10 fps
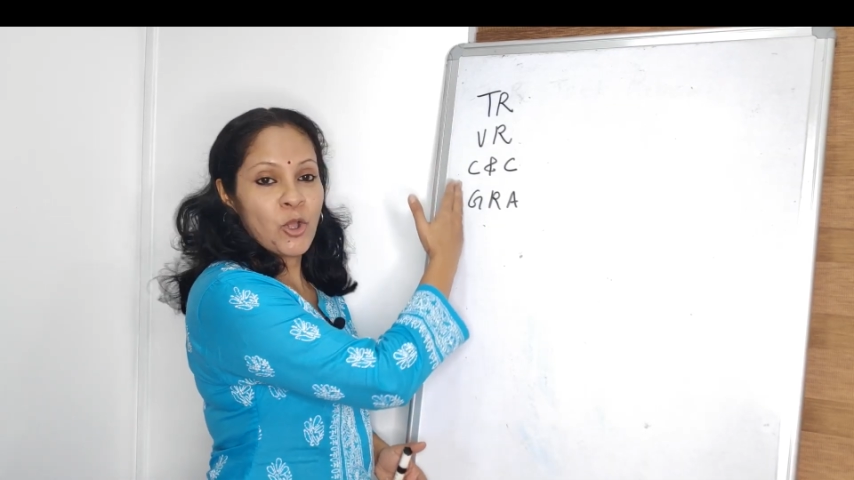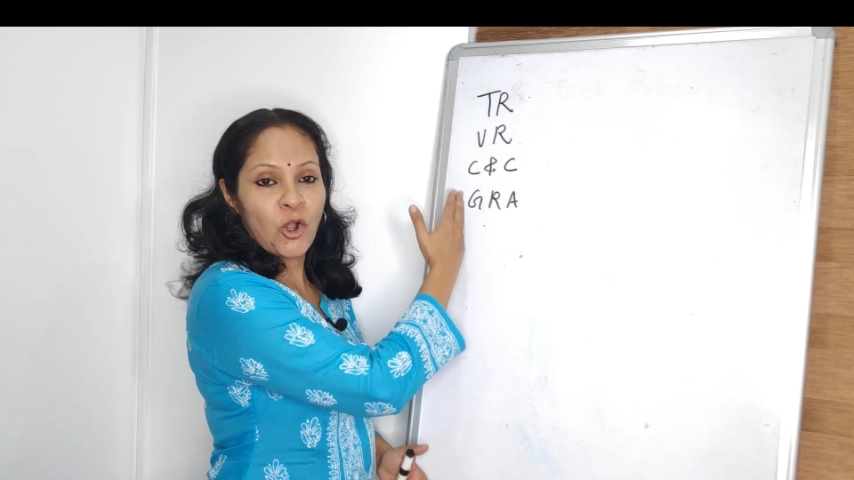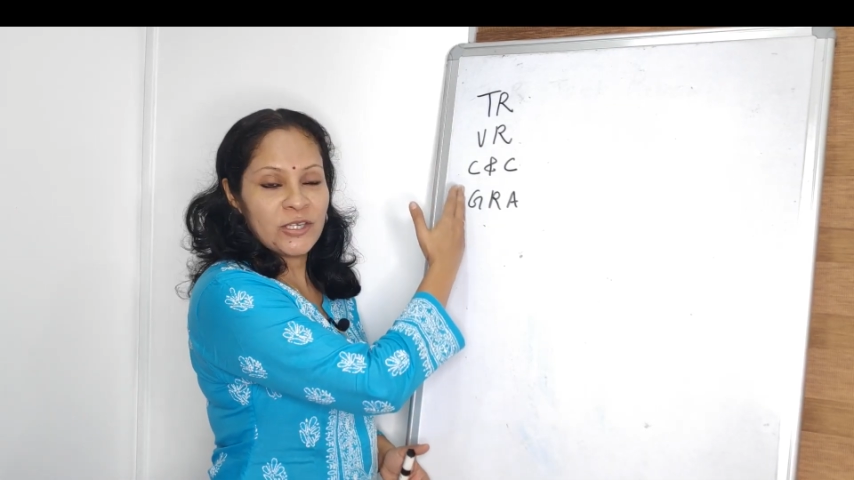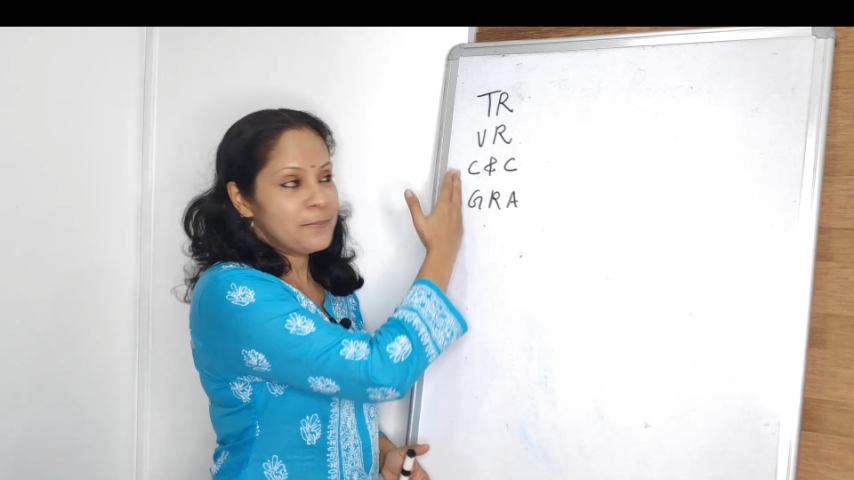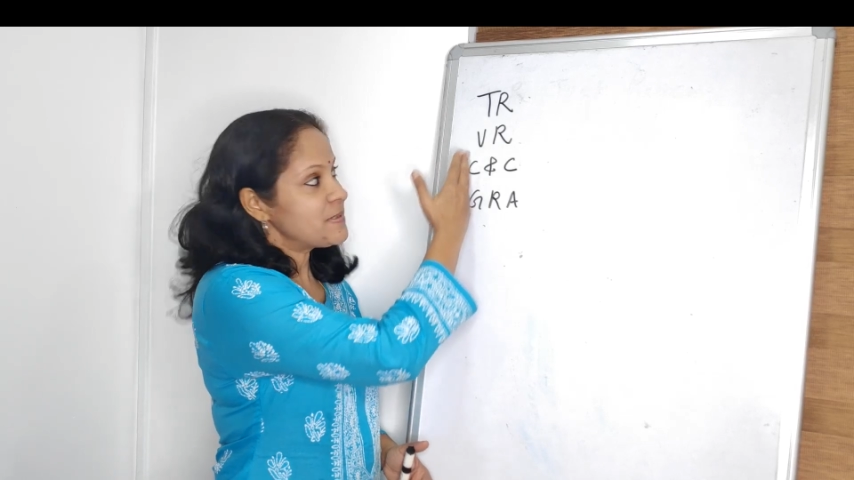
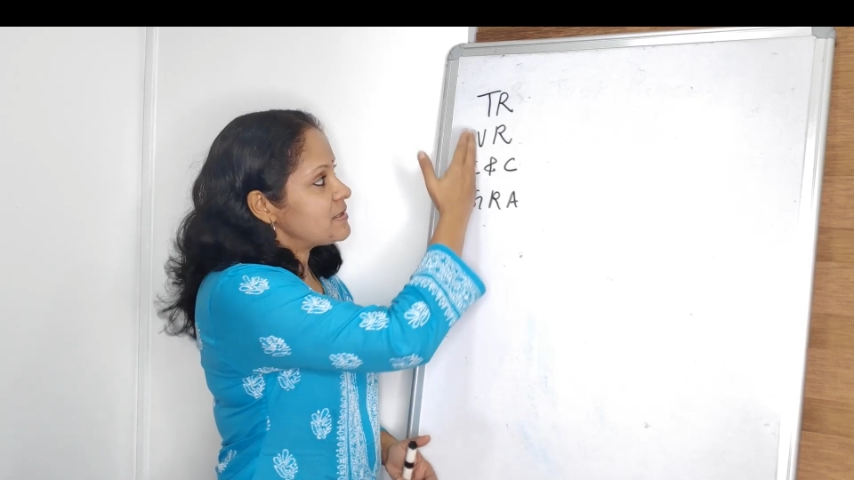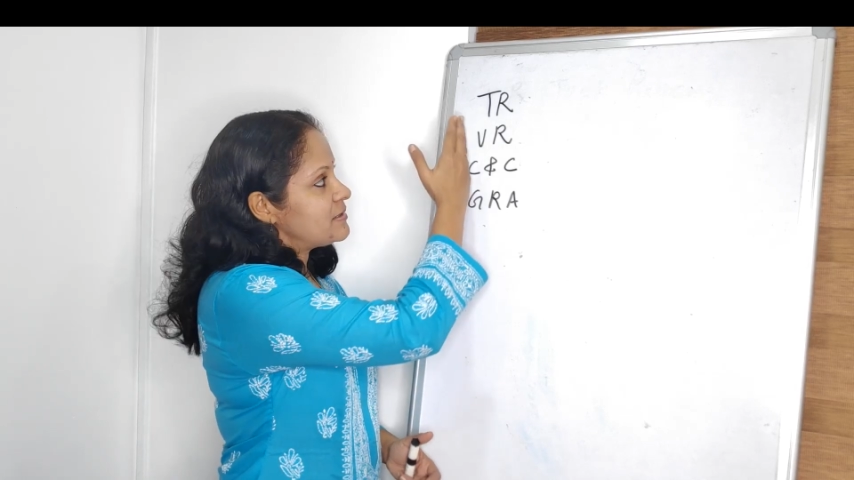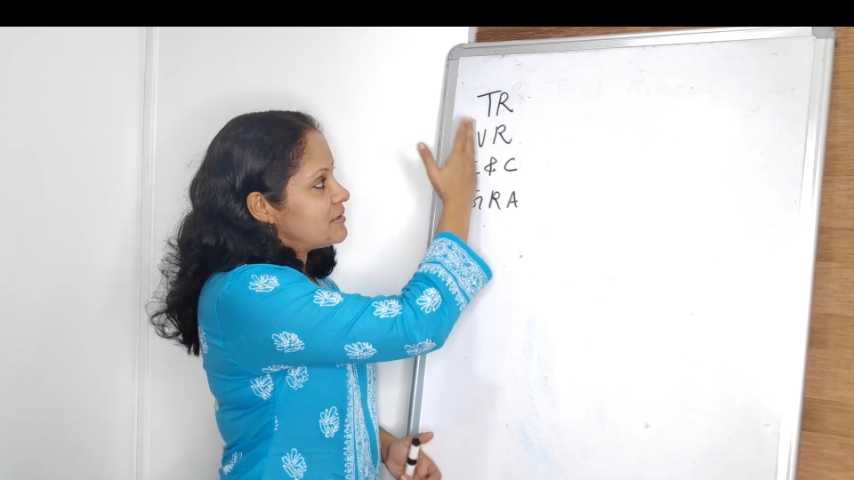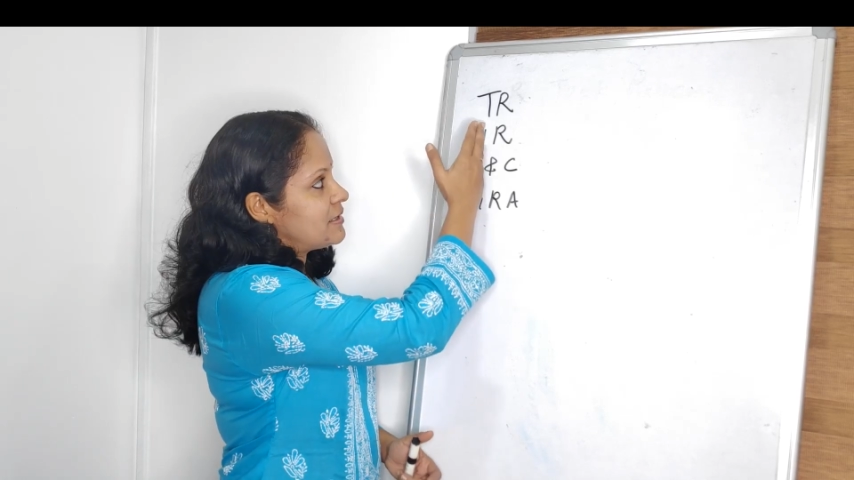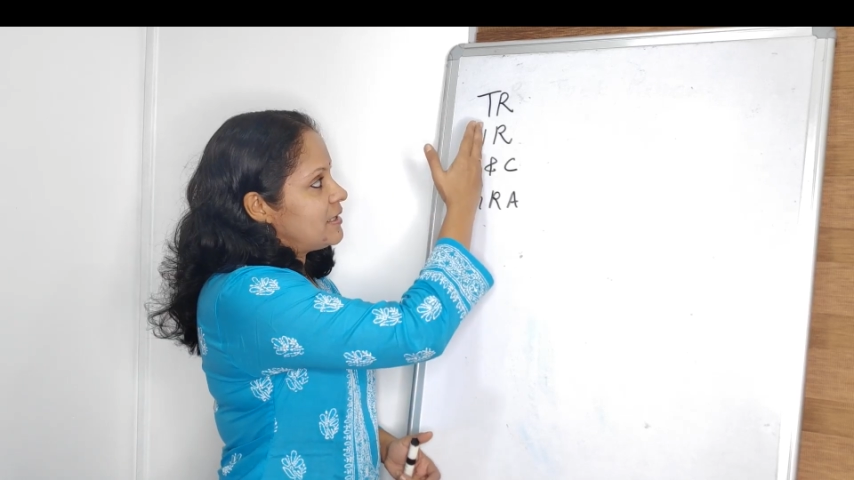columns
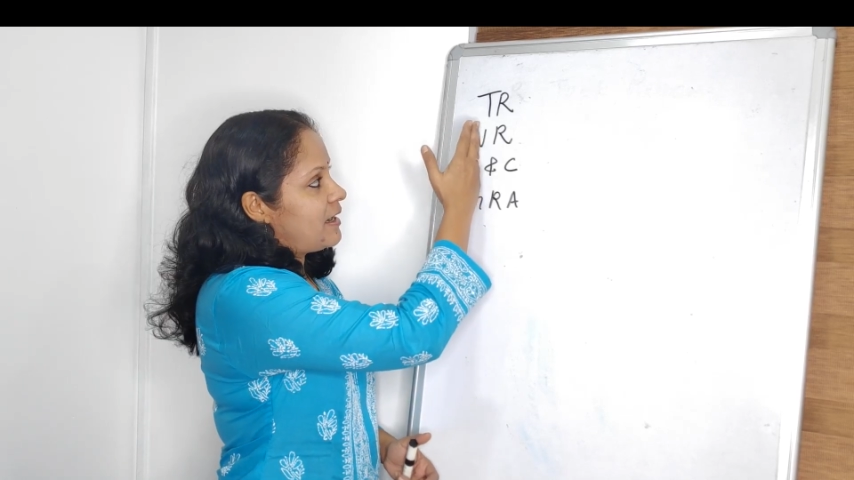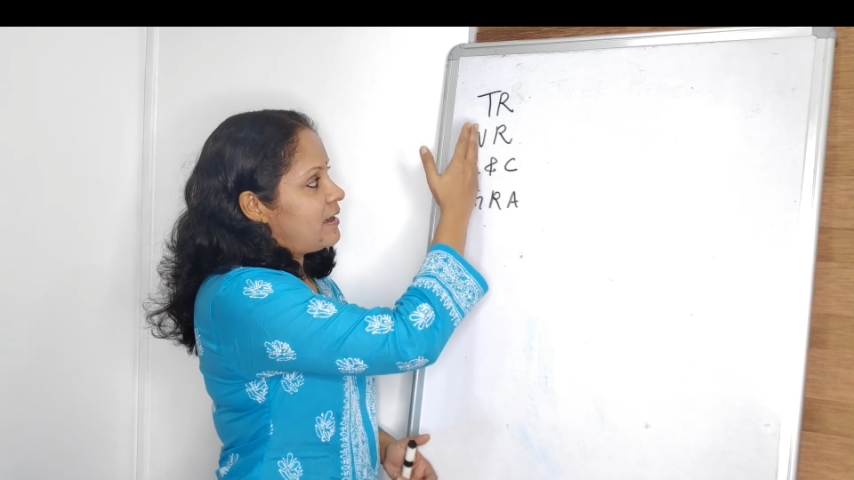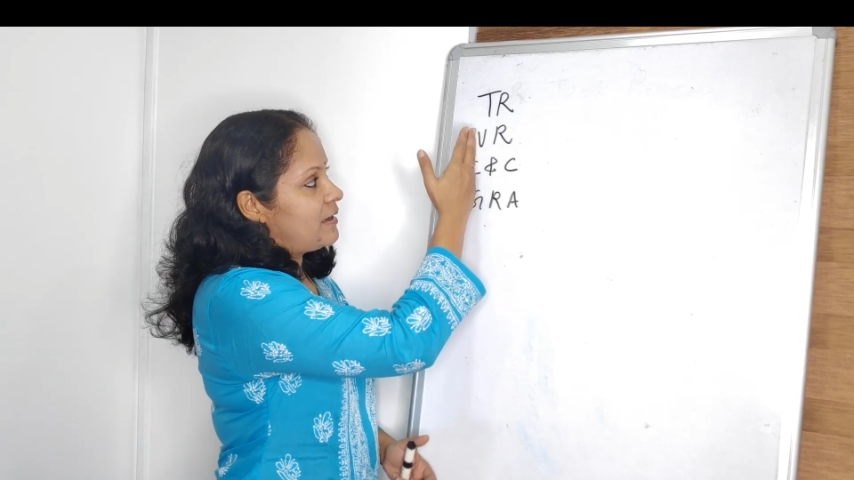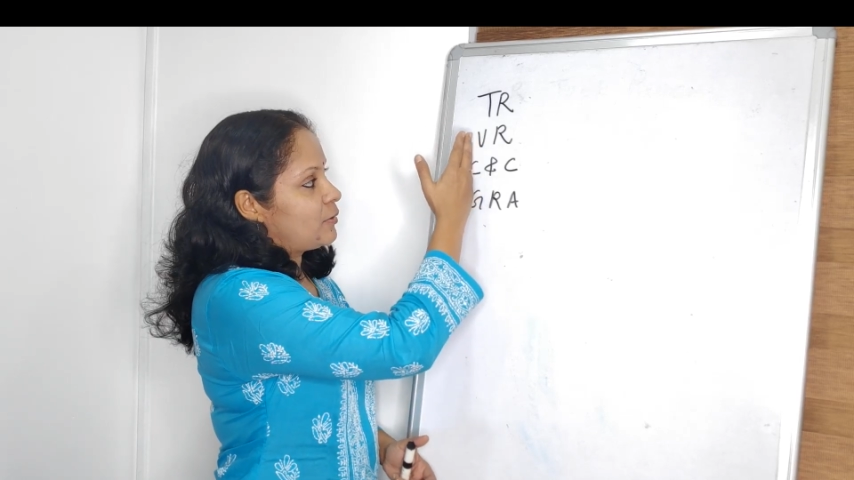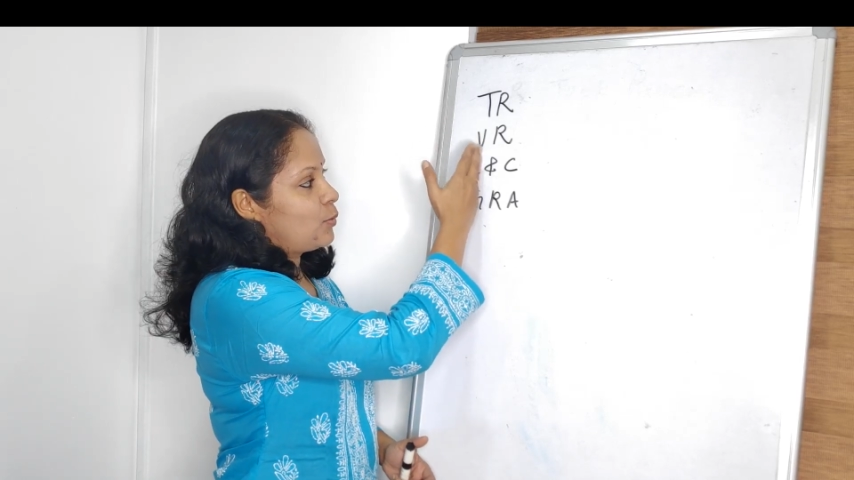
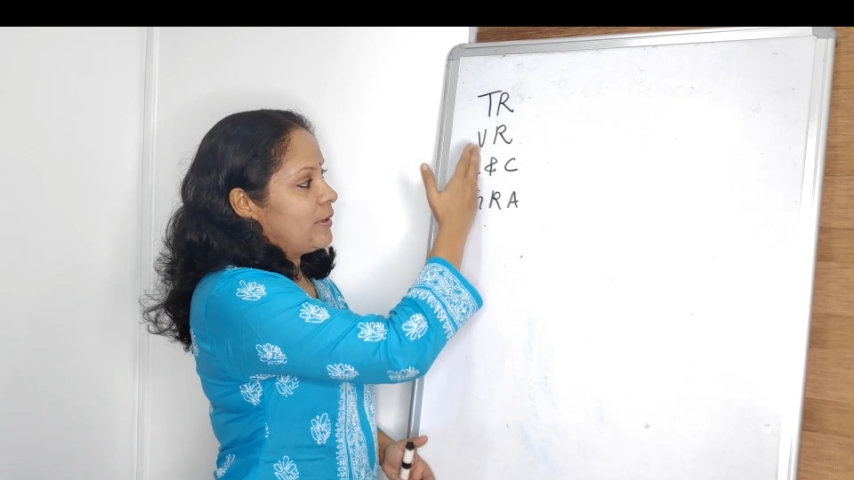TR,